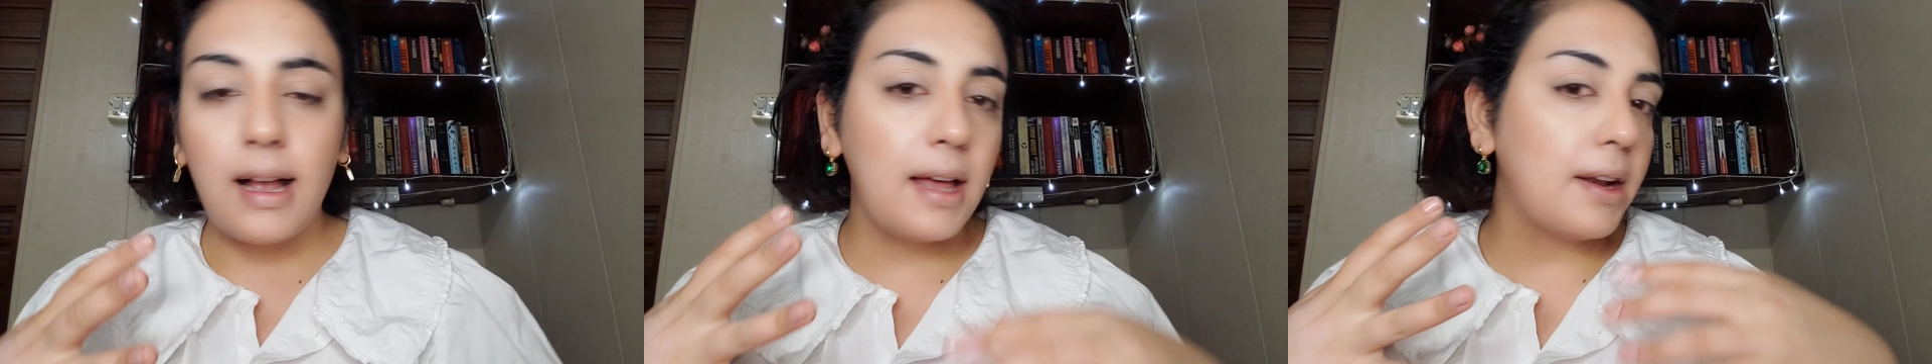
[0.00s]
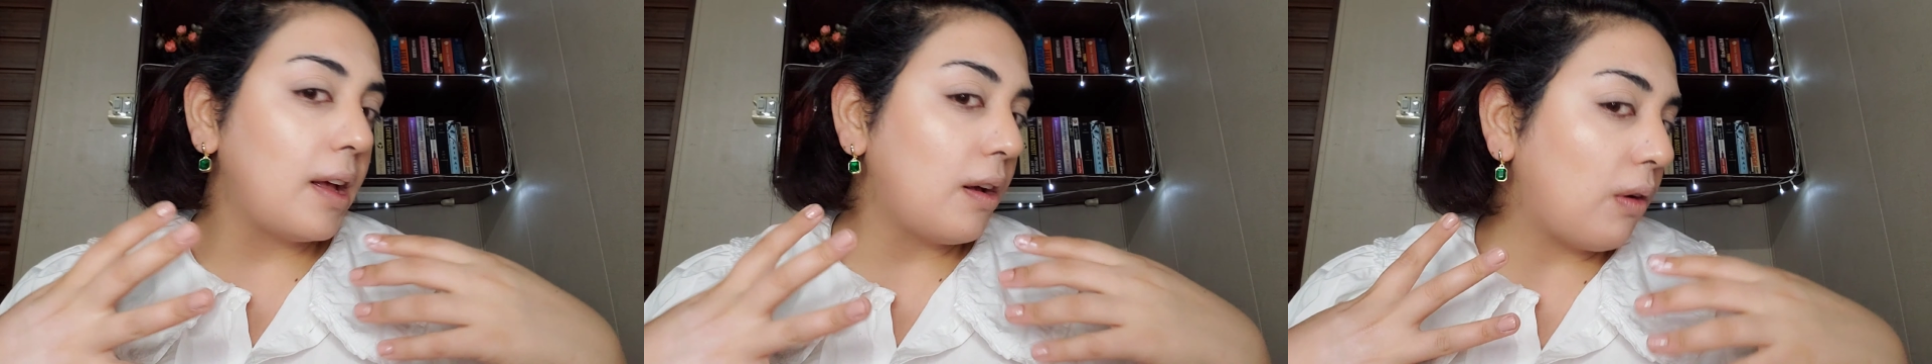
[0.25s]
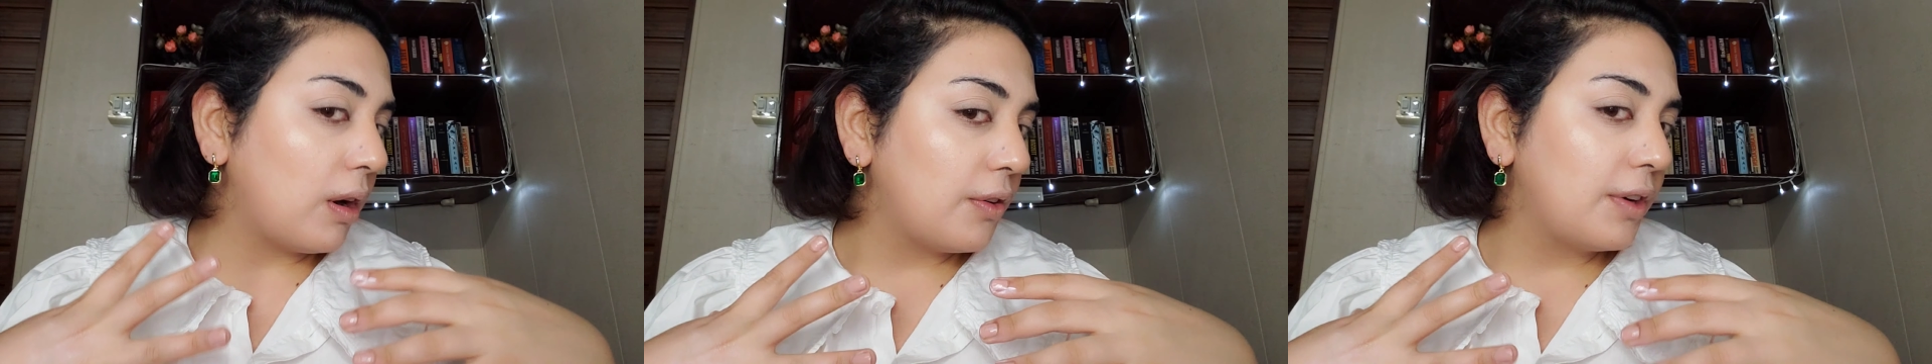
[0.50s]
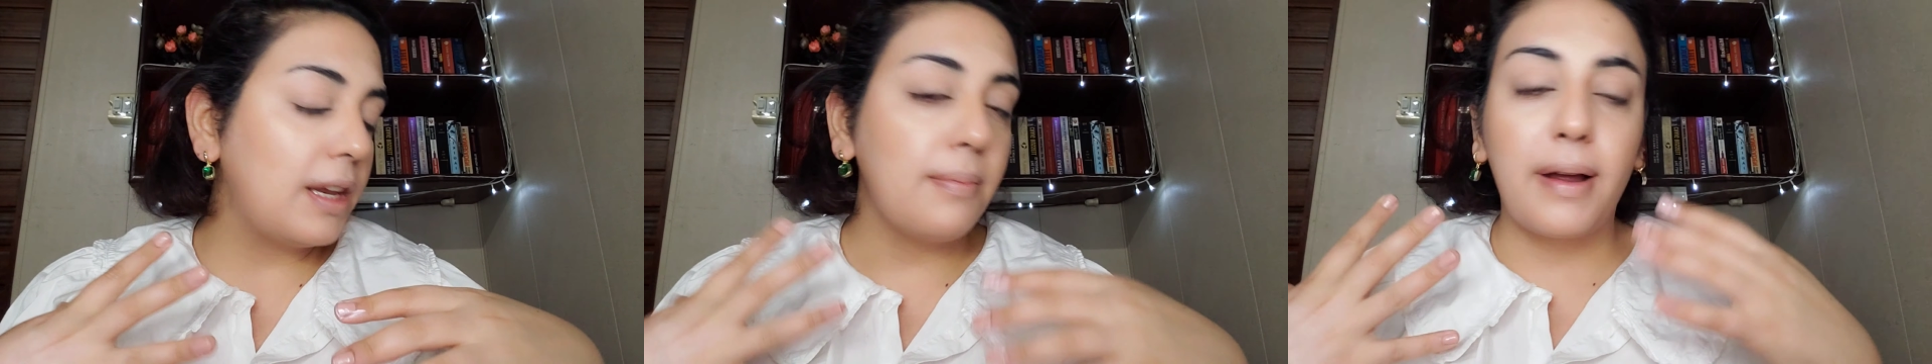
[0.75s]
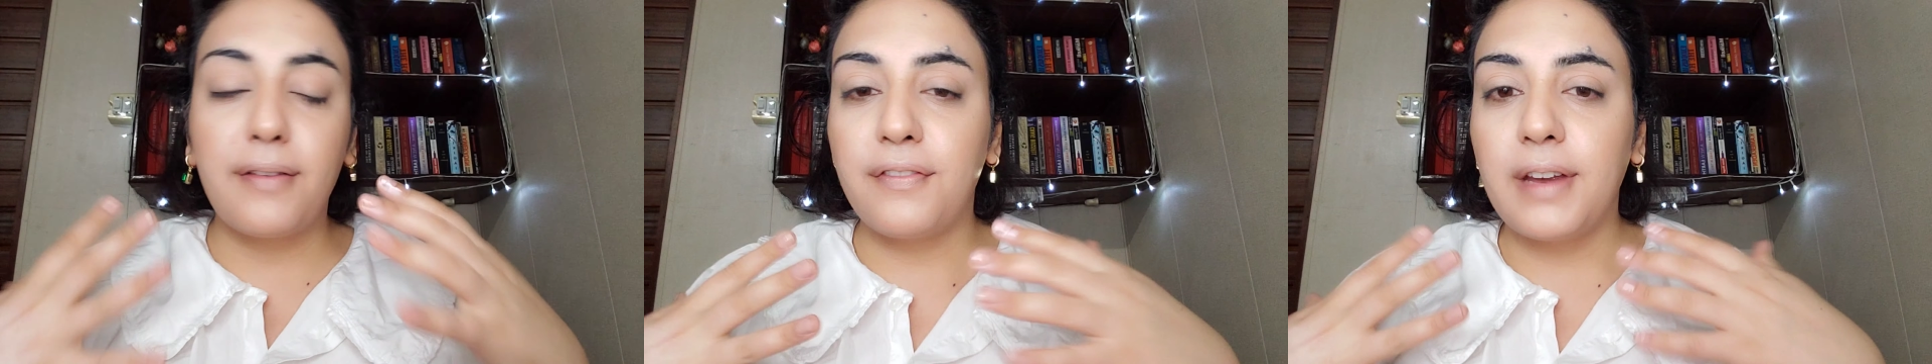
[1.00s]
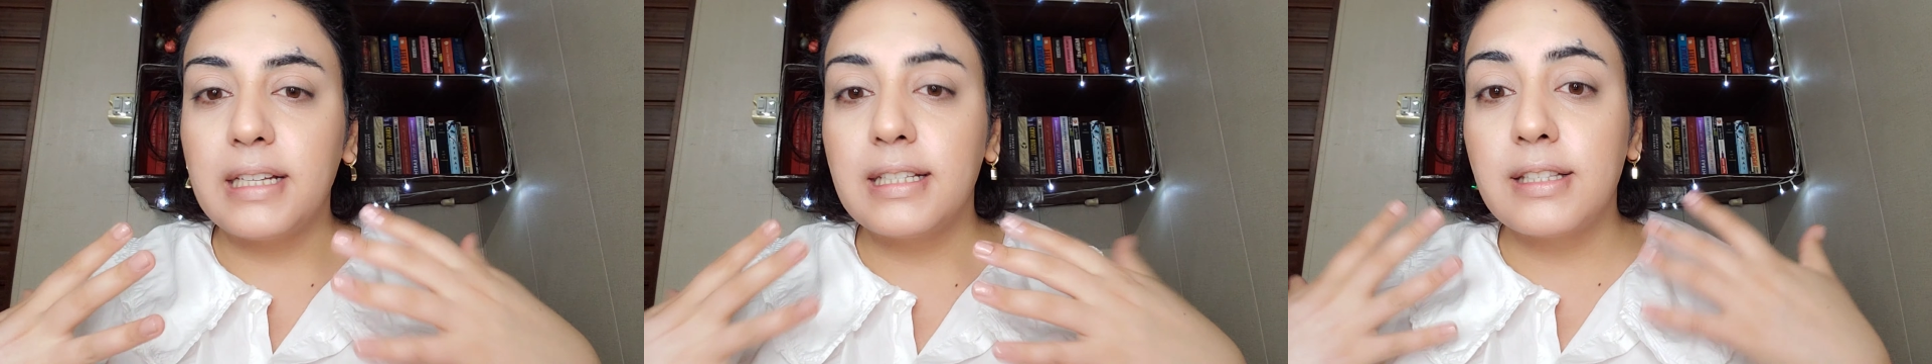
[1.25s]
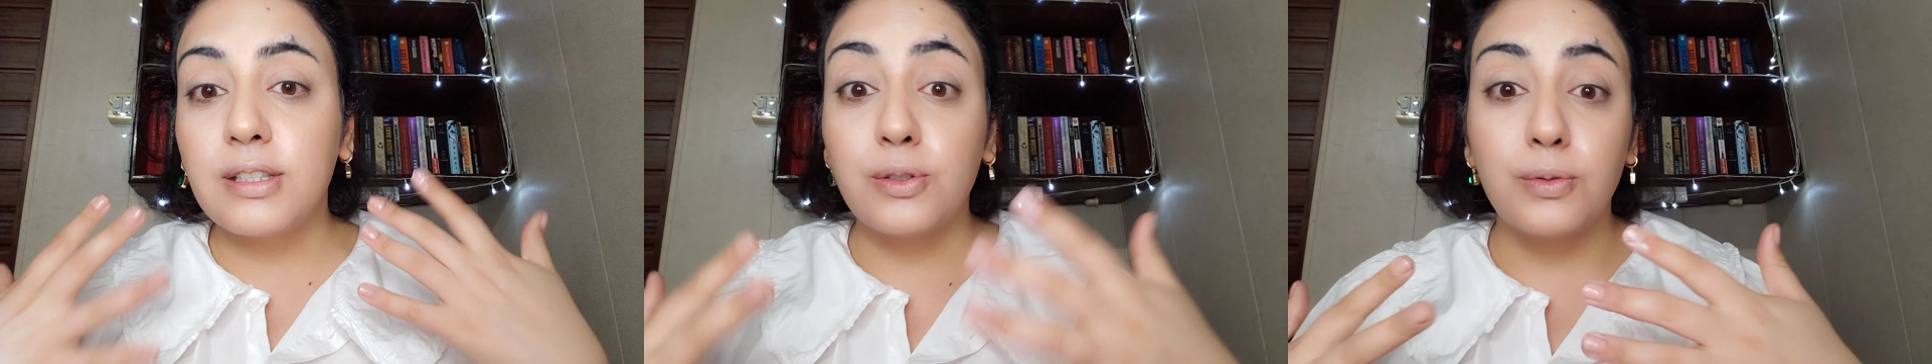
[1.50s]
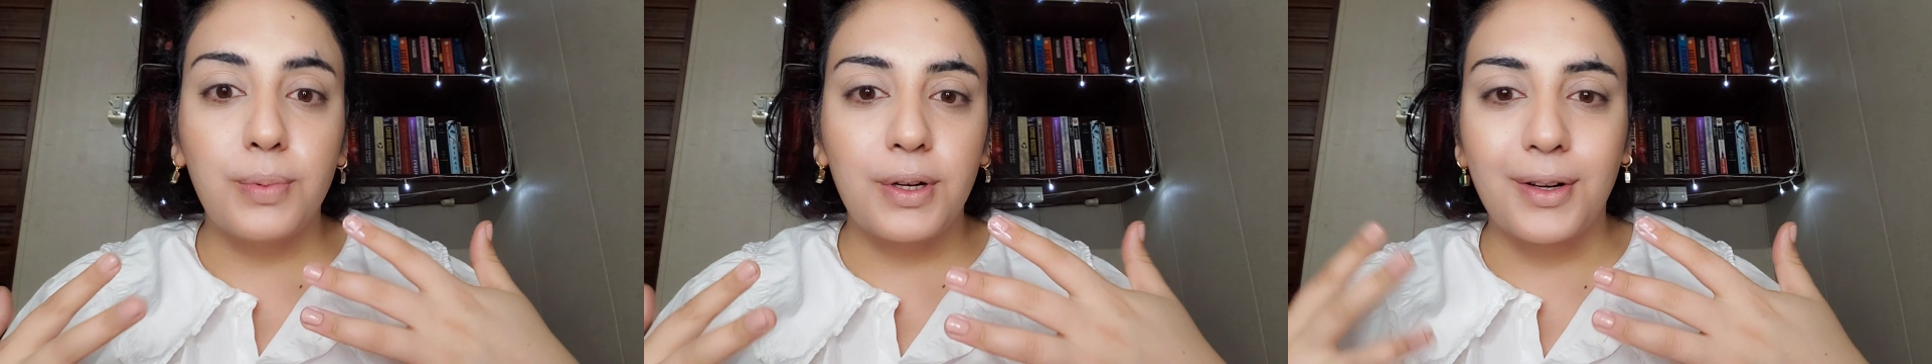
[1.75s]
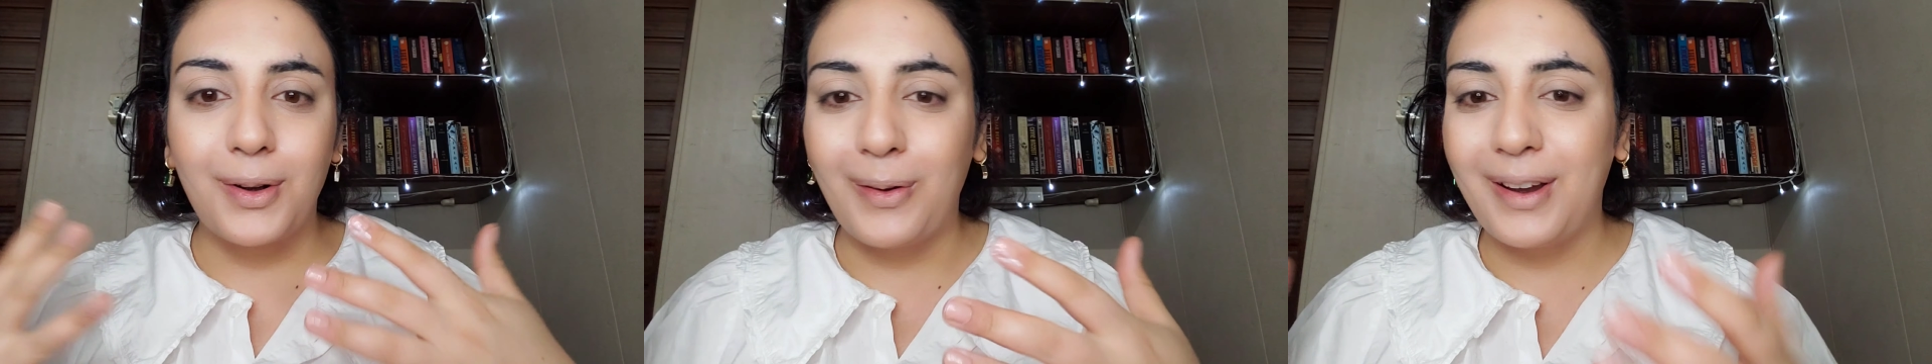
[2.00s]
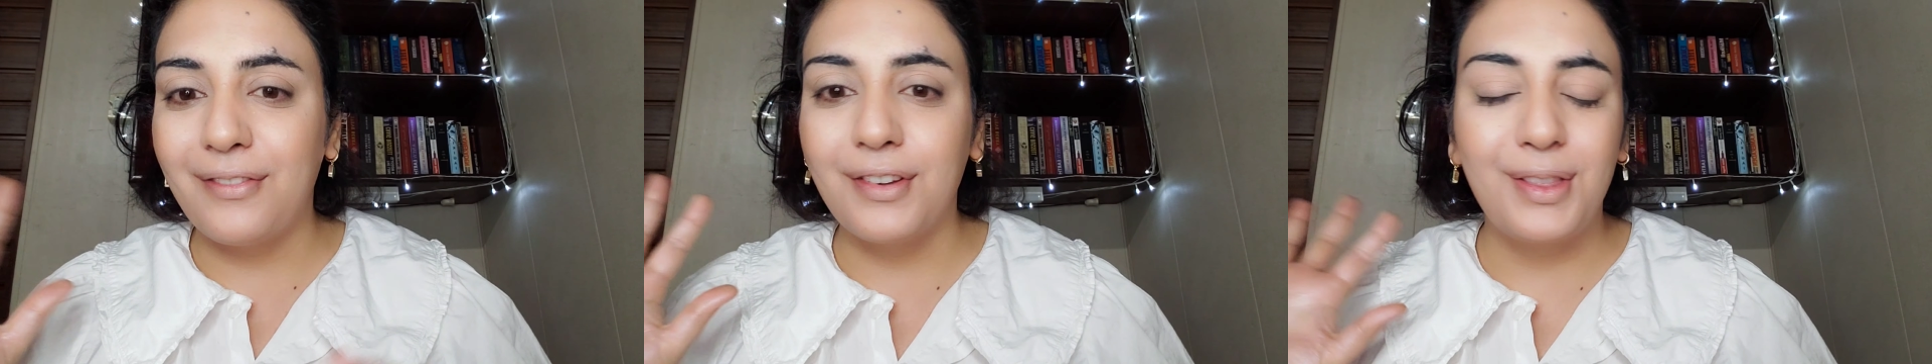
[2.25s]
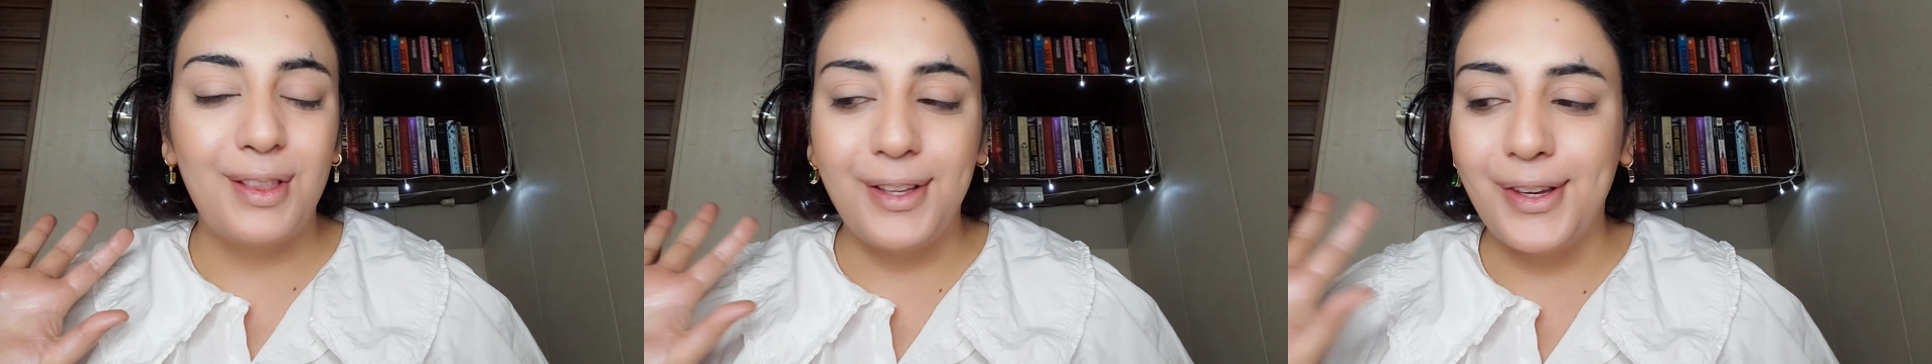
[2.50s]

and uh, already my face is super glowy with